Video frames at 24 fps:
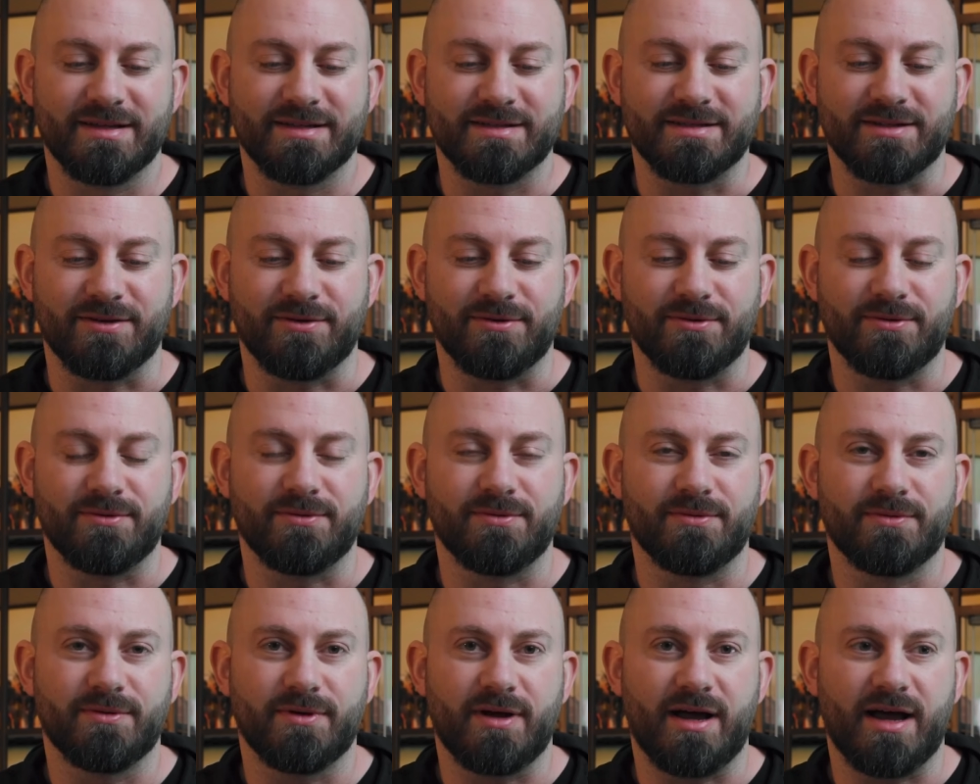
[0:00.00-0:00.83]

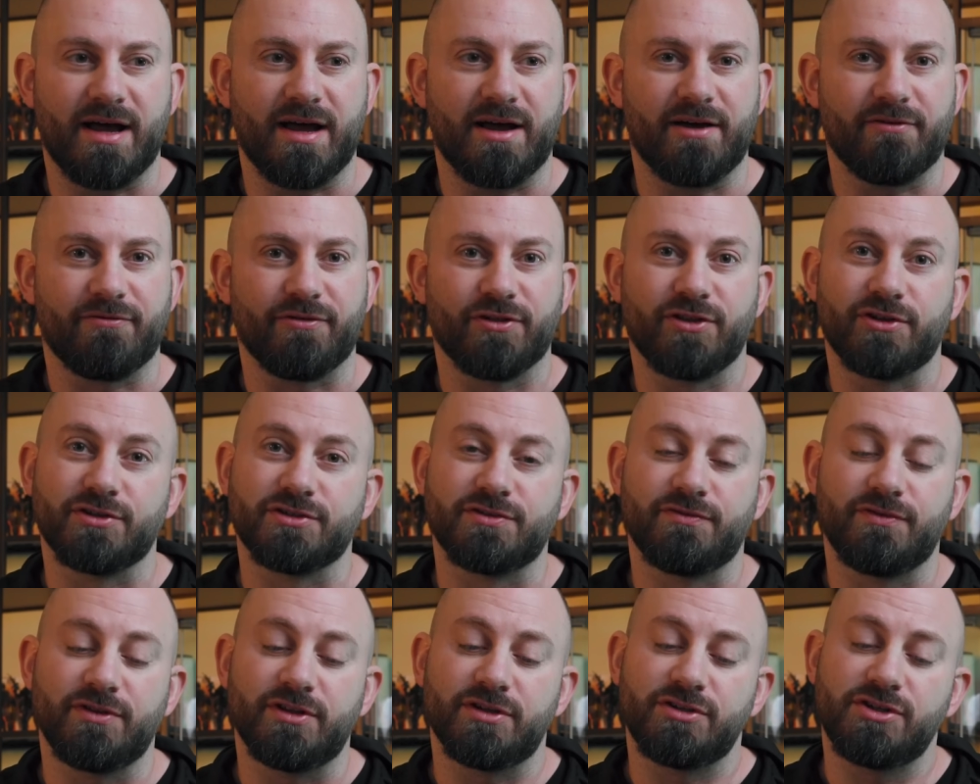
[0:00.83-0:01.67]
So for
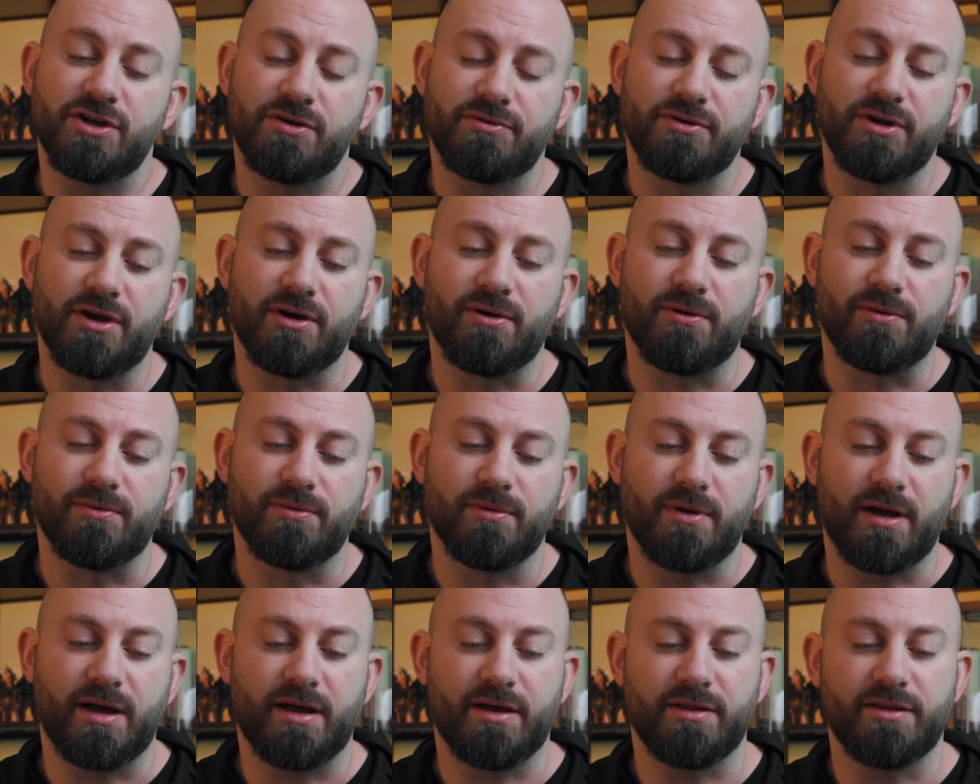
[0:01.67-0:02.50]
those of you that don't
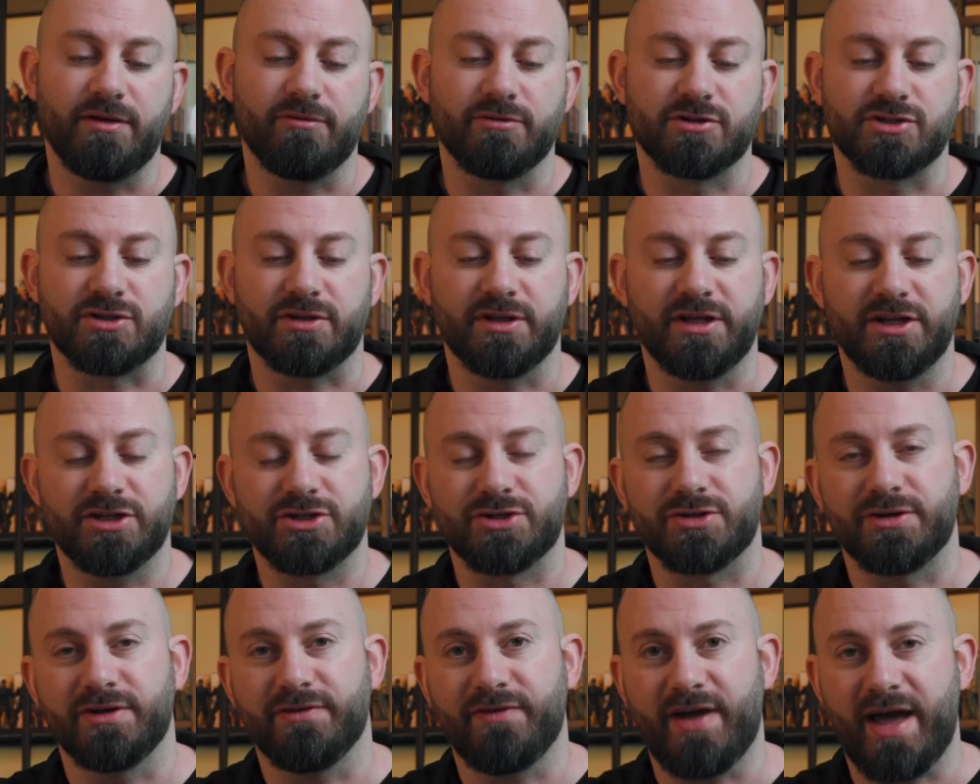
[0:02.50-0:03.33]
know the original
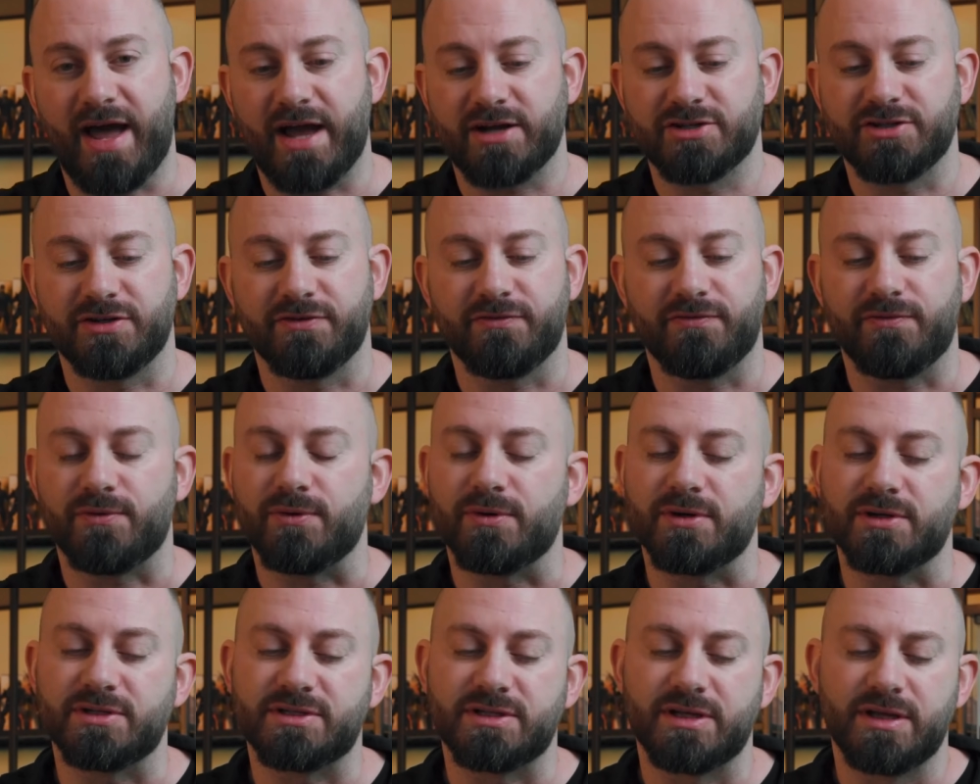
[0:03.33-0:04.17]
history of Action
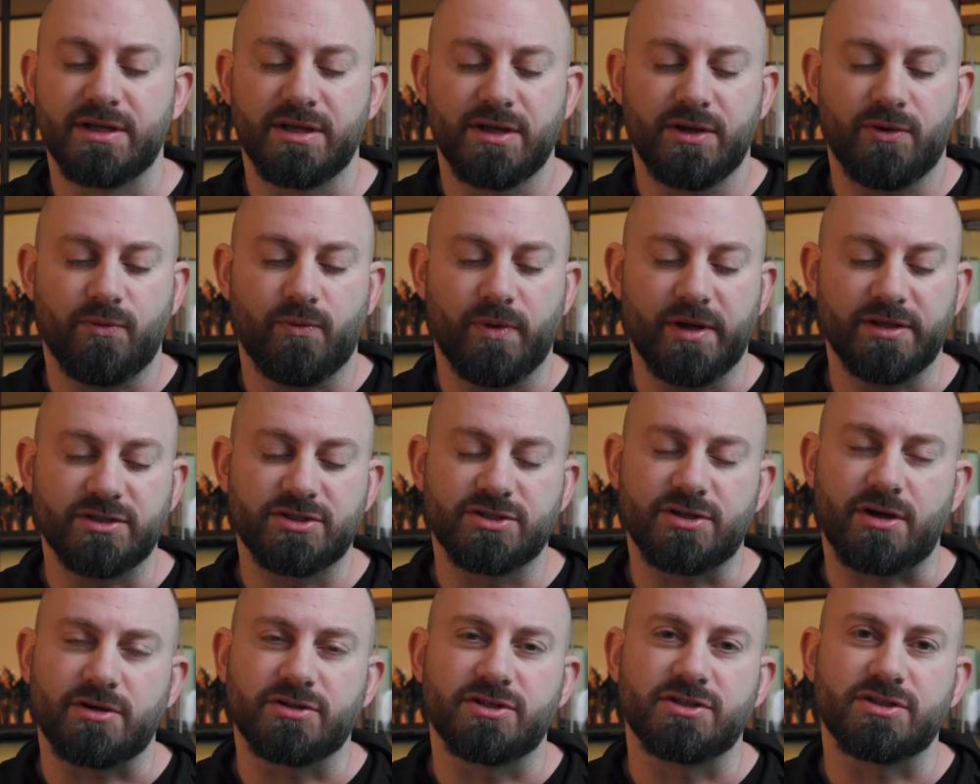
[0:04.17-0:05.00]
Force, when
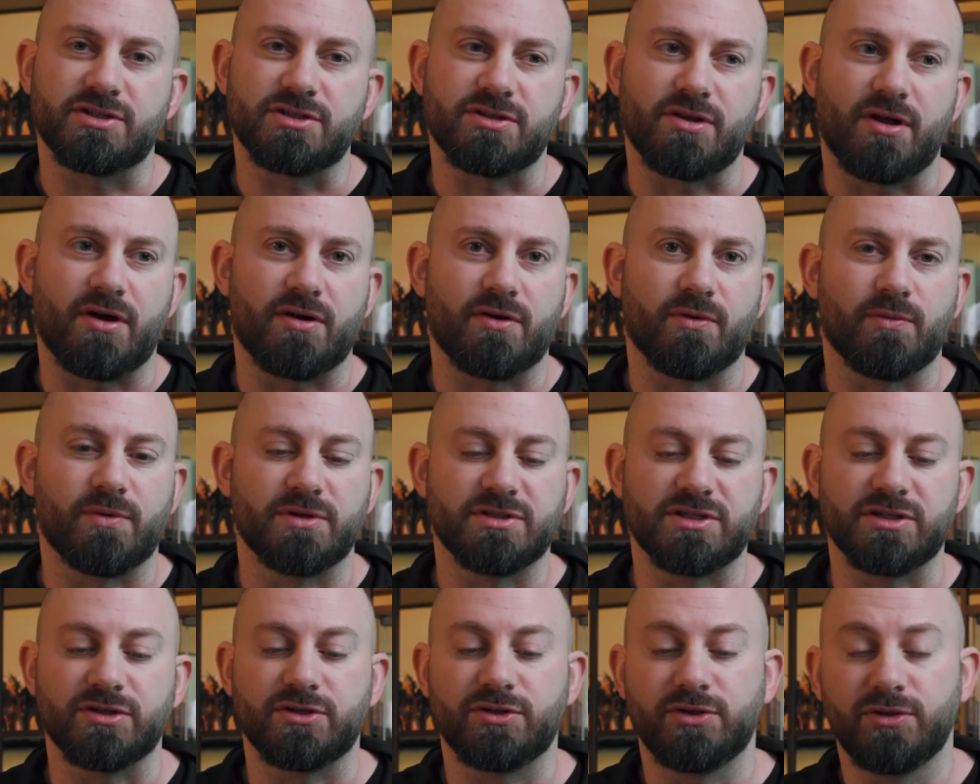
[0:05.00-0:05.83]
Sergeant Slaughter
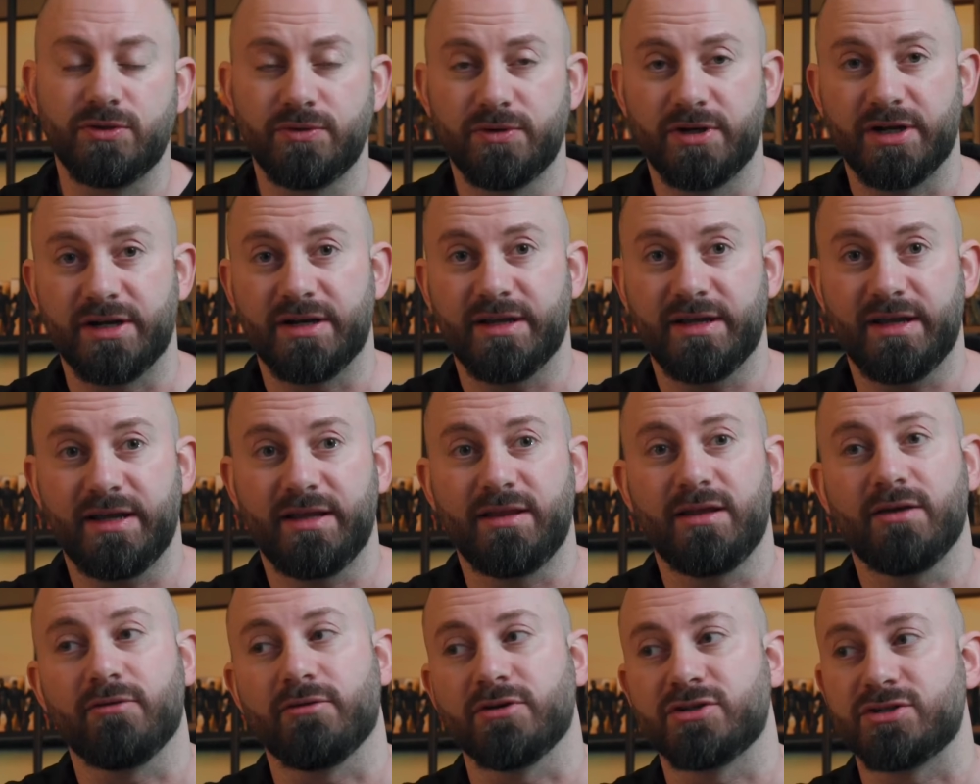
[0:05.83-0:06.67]
was included
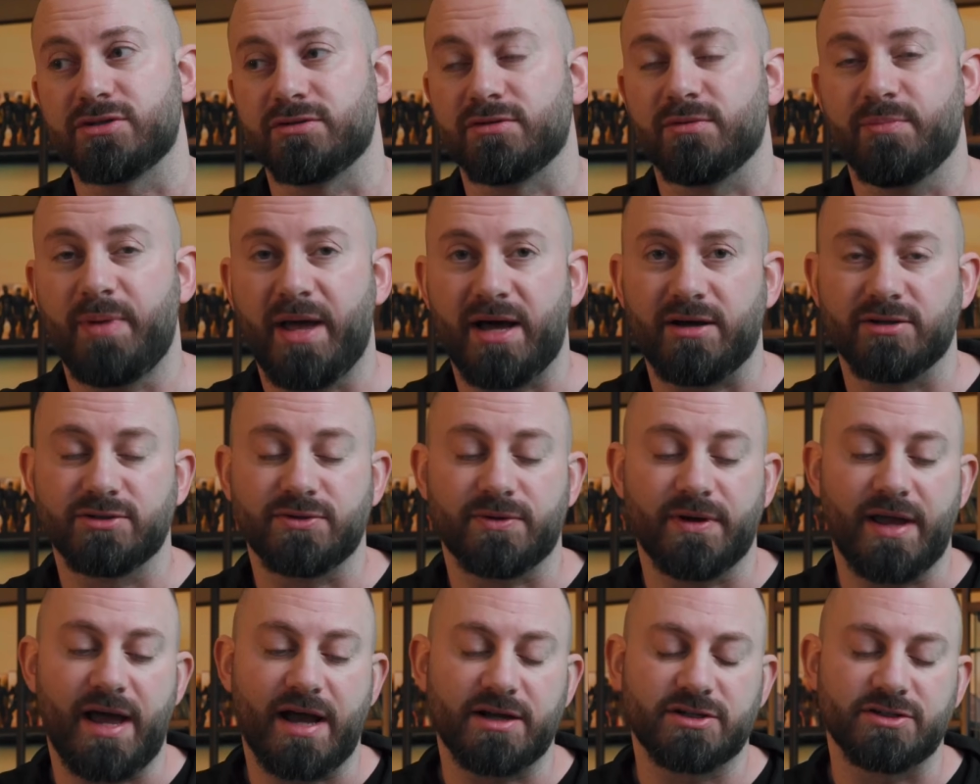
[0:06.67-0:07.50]
in the original
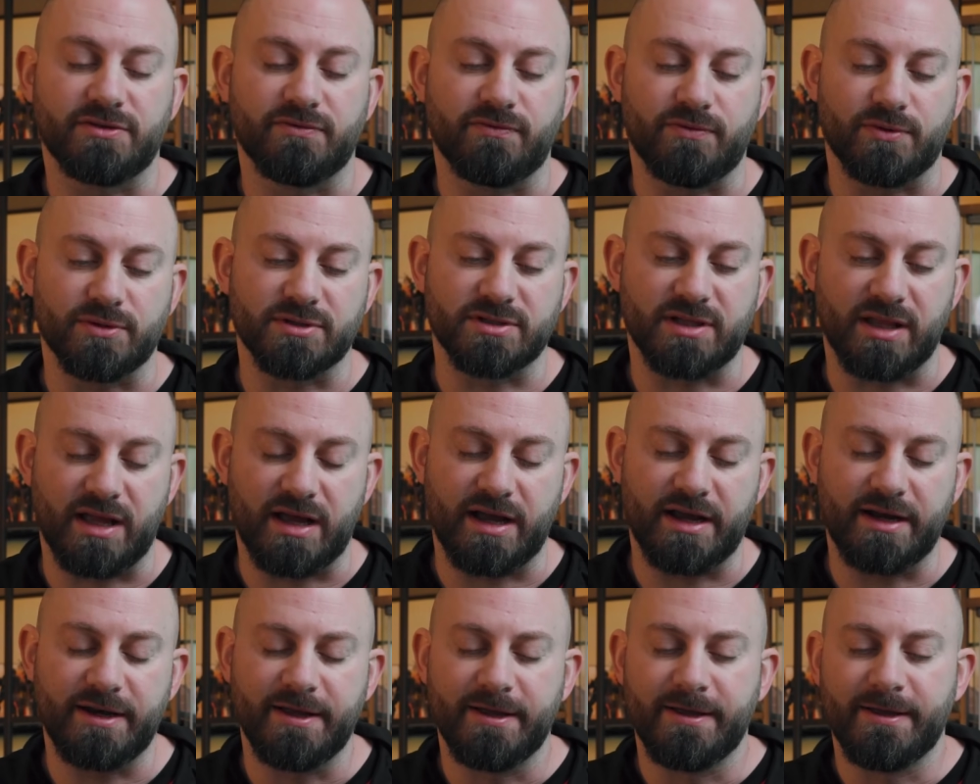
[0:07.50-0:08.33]
Palatoy Action Force
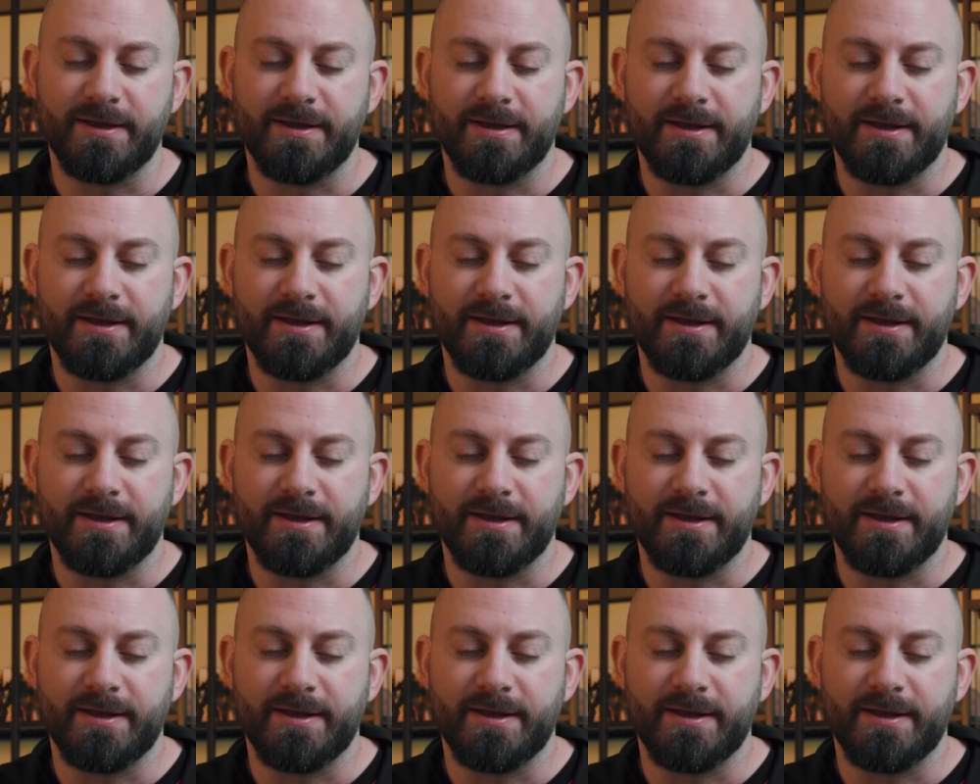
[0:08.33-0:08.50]
line,